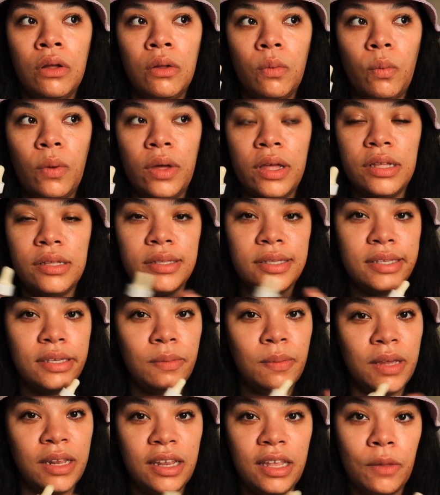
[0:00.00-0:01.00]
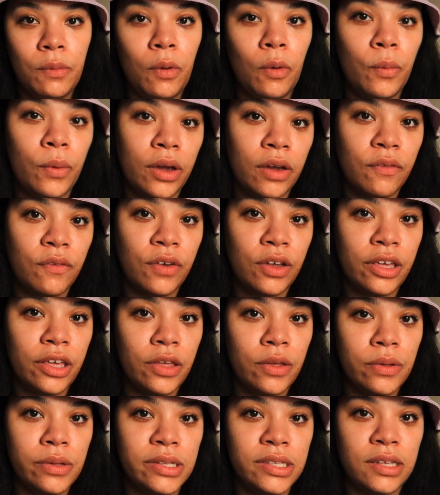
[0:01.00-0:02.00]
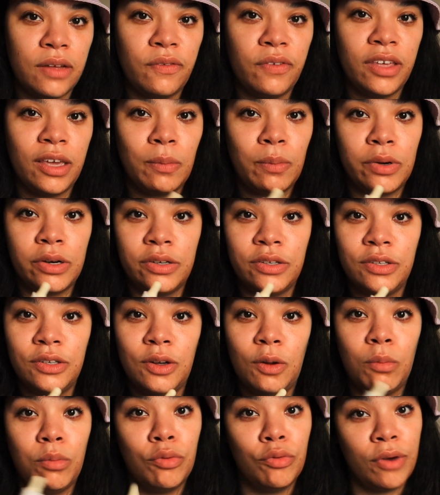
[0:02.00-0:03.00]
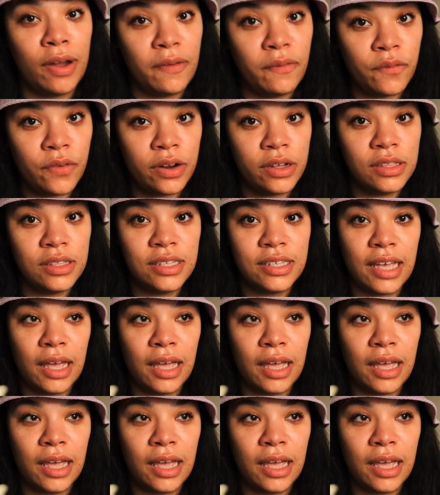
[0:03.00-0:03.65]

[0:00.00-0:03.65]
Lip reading: what CBD will work for you is definitely a personal preference.